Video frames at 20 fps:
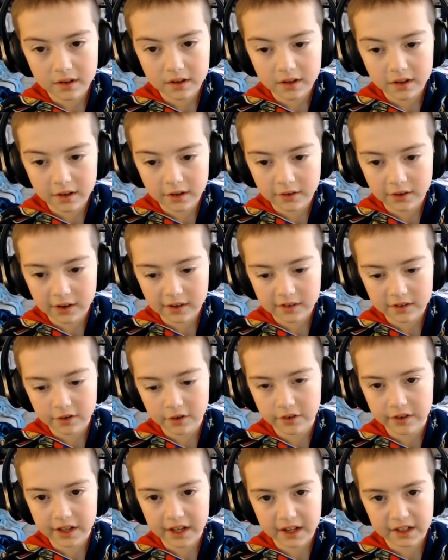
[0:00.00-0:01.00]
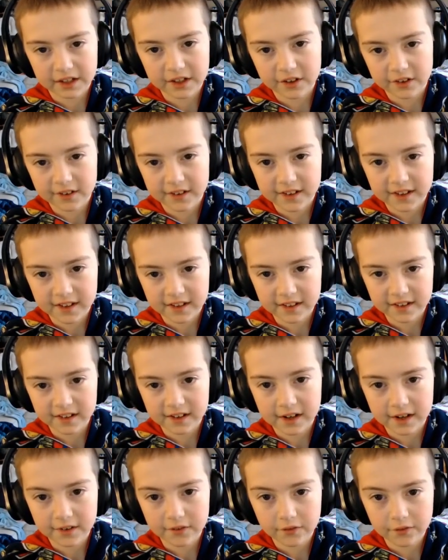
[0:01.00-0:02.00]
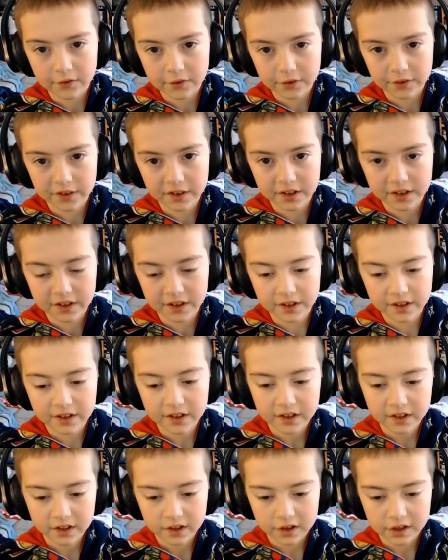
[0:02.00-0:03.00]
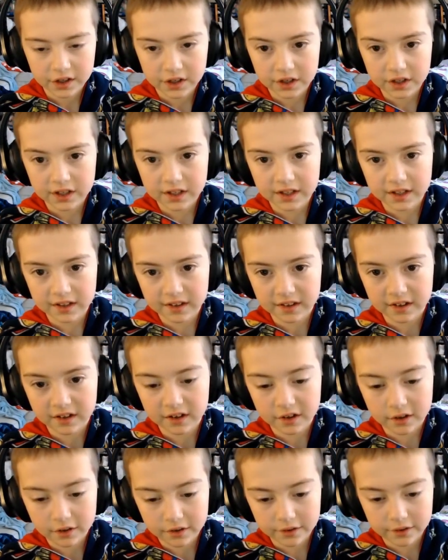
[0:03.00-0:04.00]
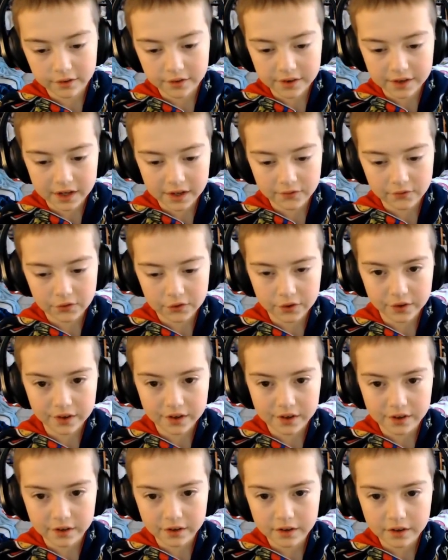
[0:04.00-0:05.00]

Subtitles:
Jester's accuracy is not very good. It's also not very good.